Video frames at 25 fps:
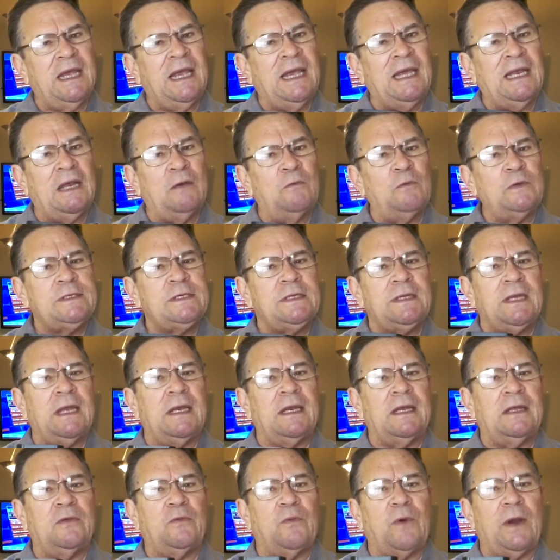and I wasn't
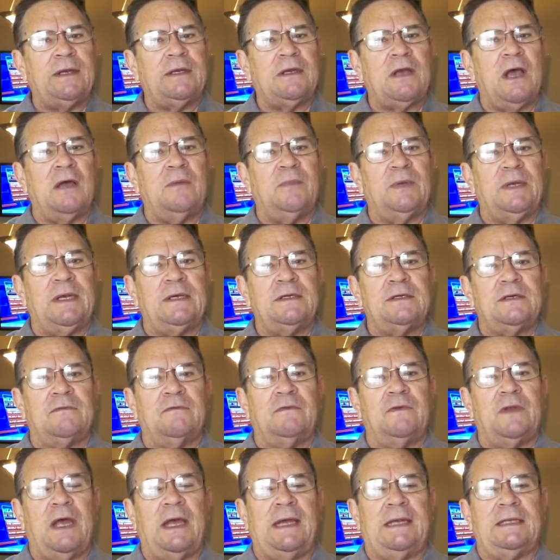getting the right combination
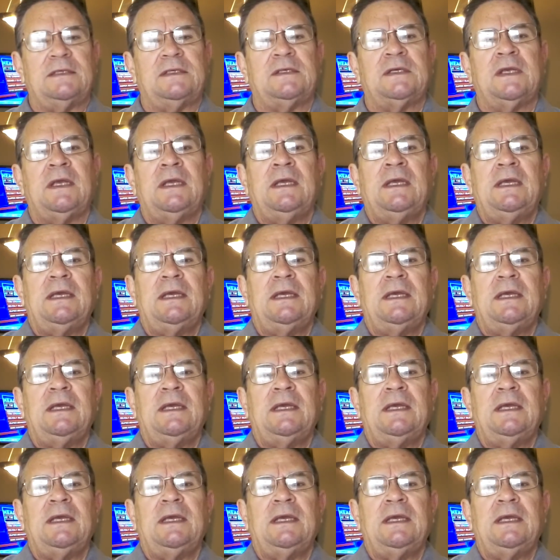of lights.